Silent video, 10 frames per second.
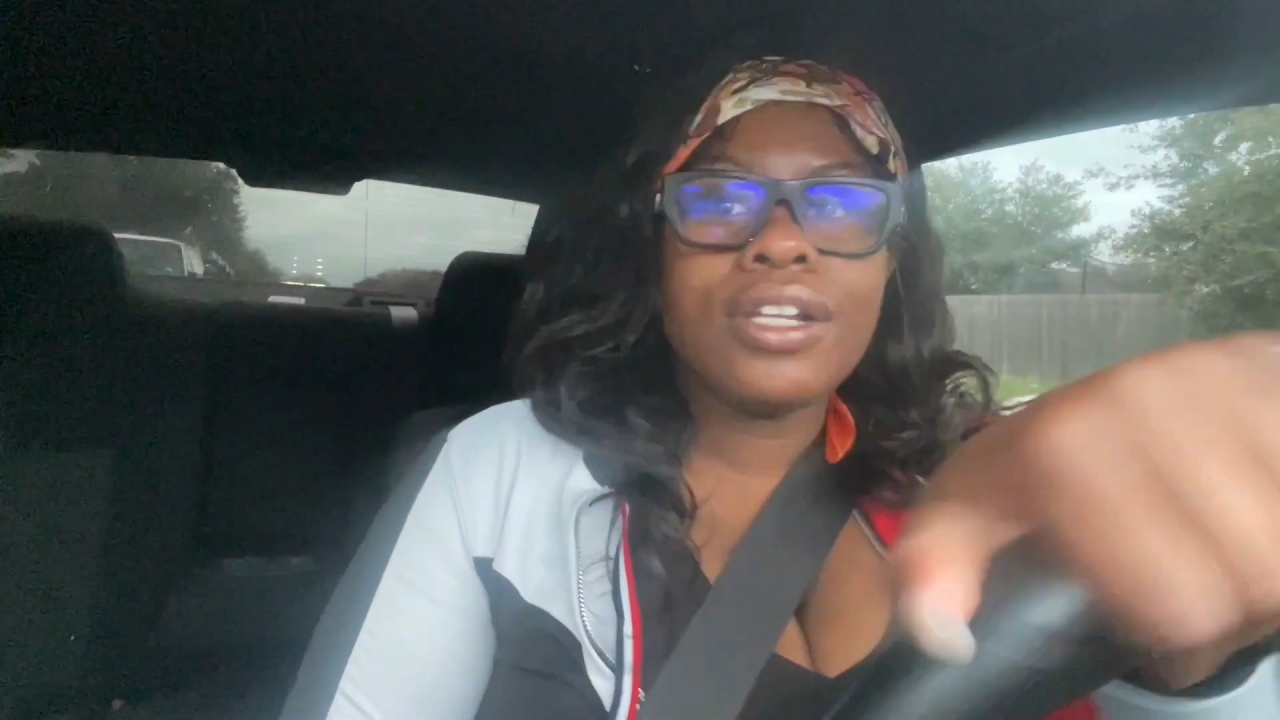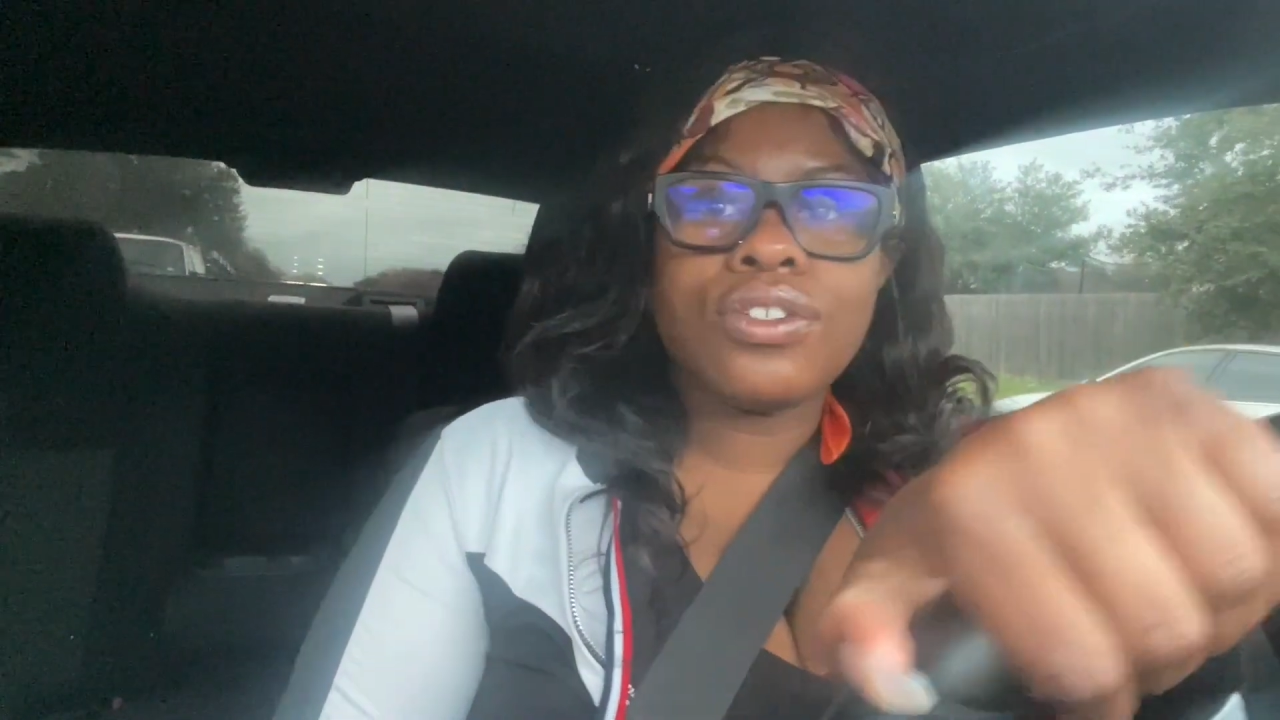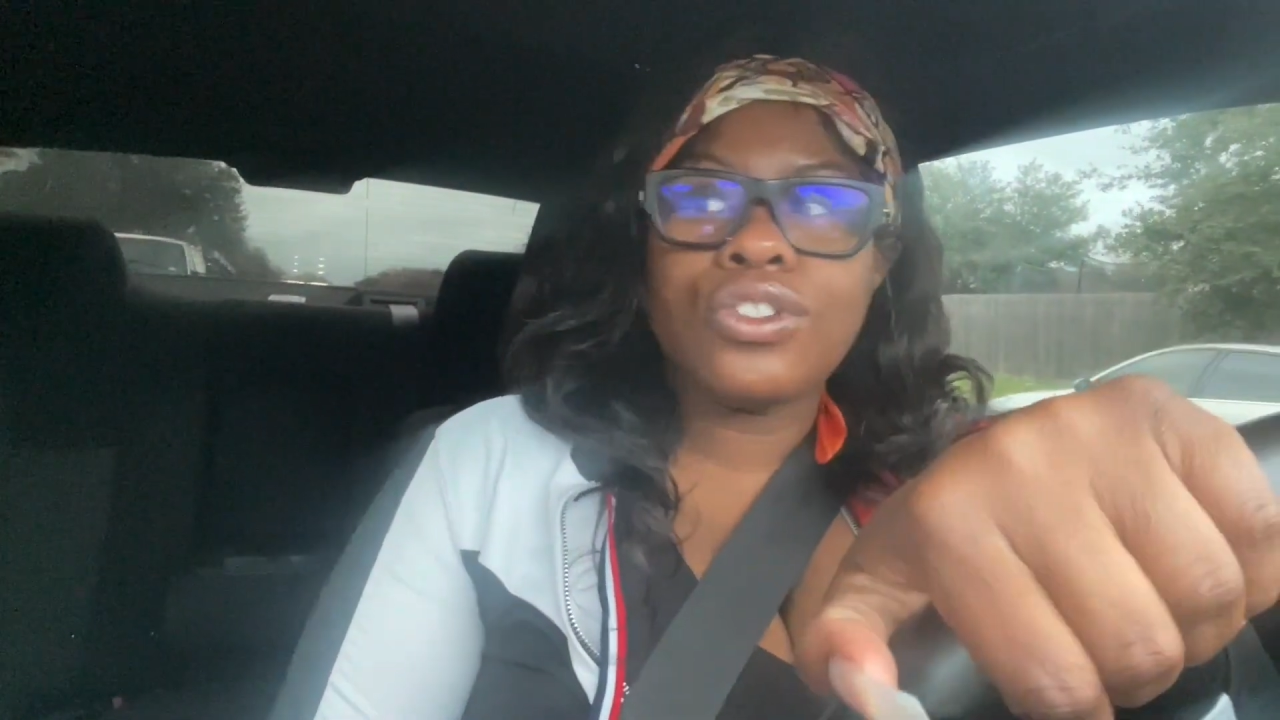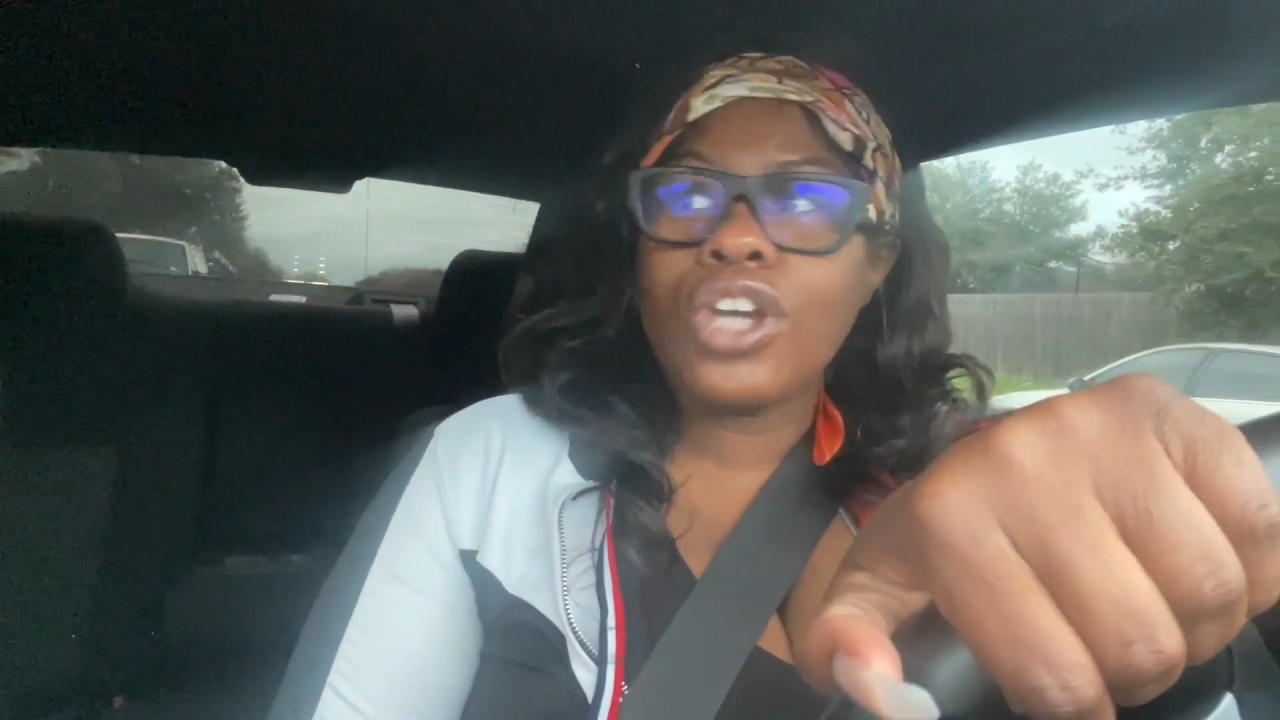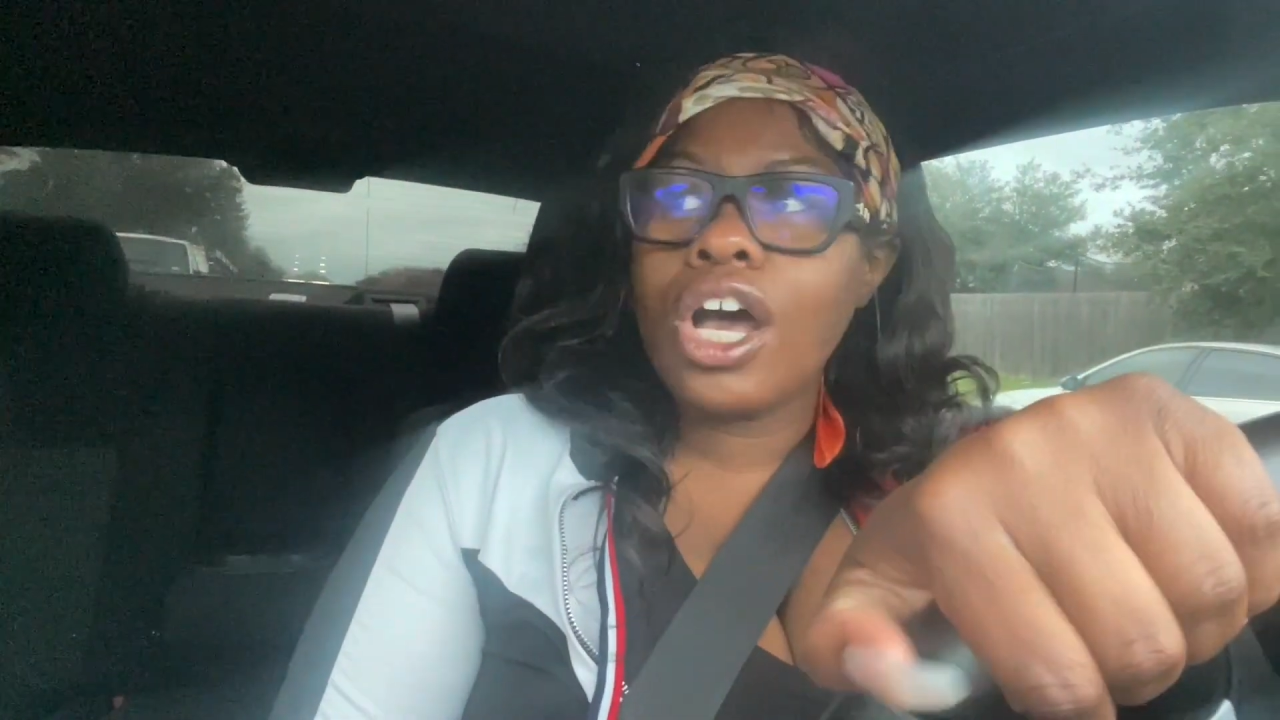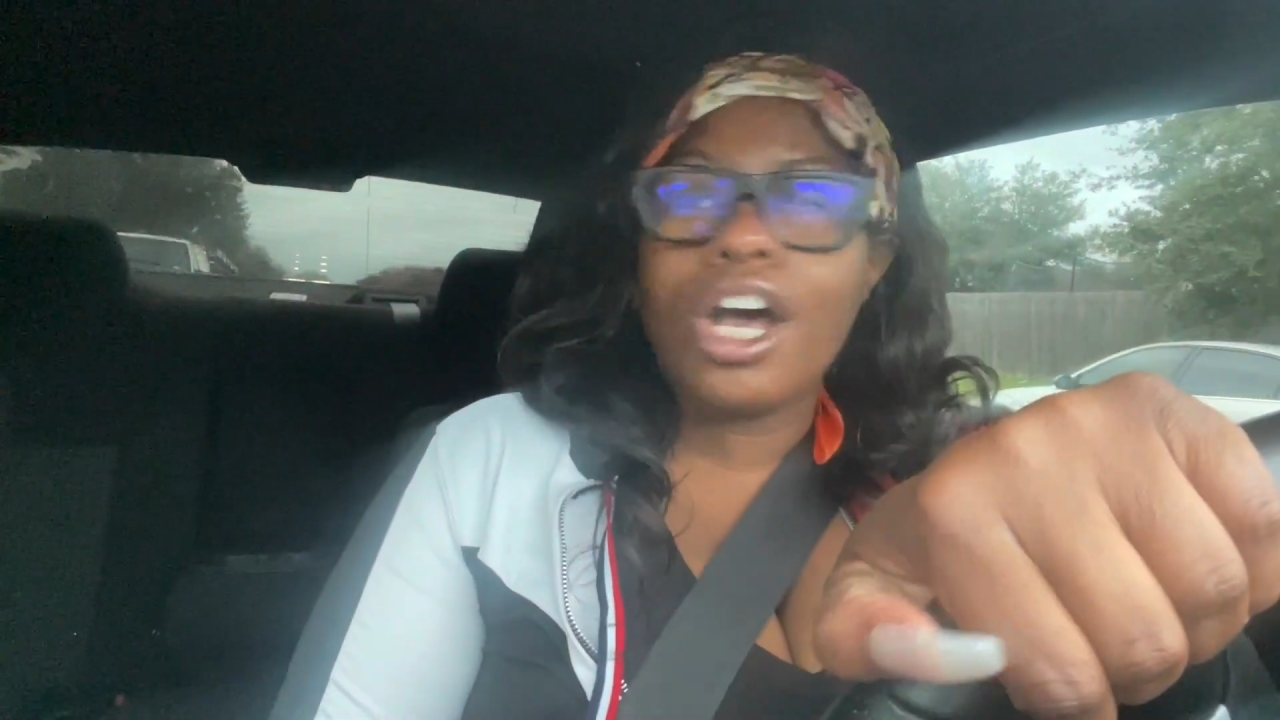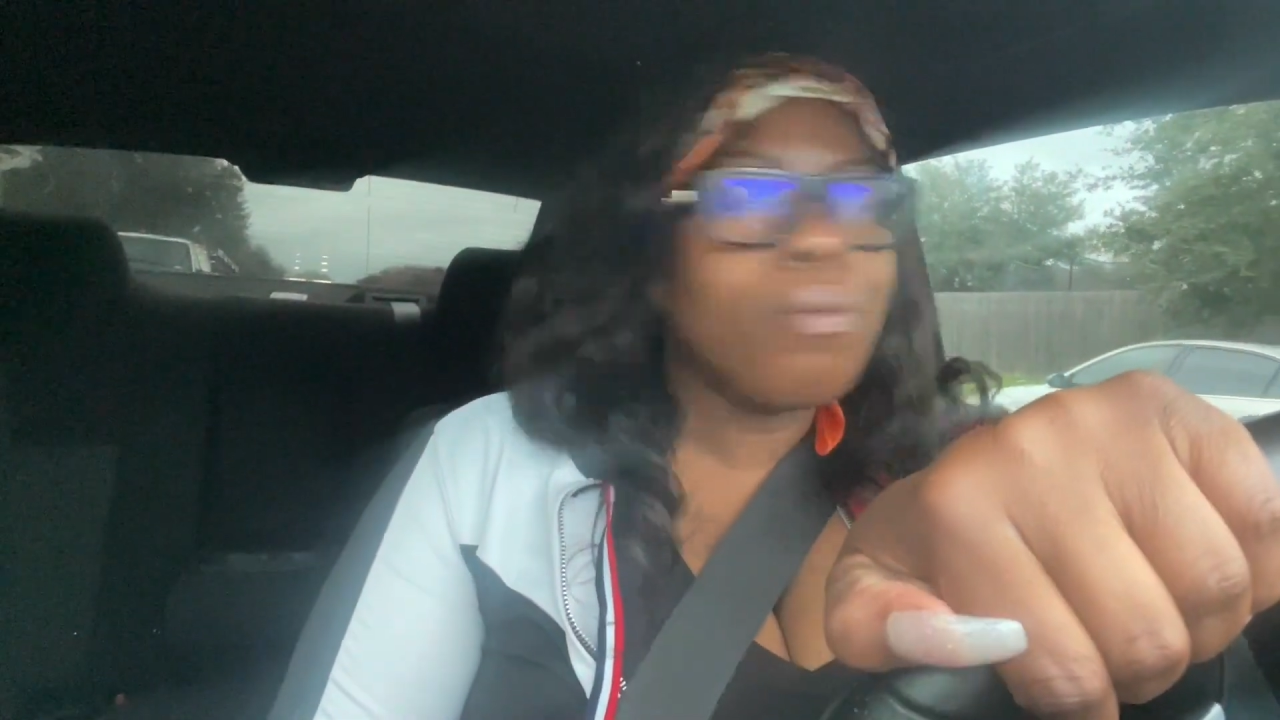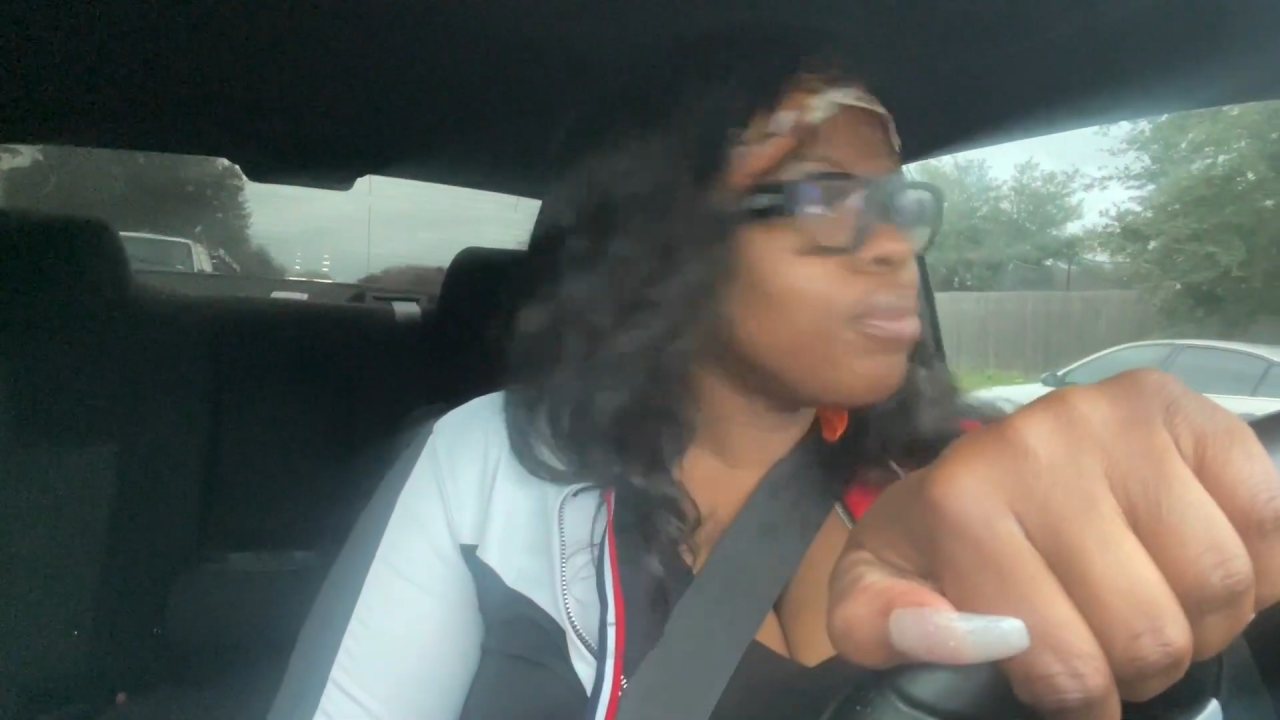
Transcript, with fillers: job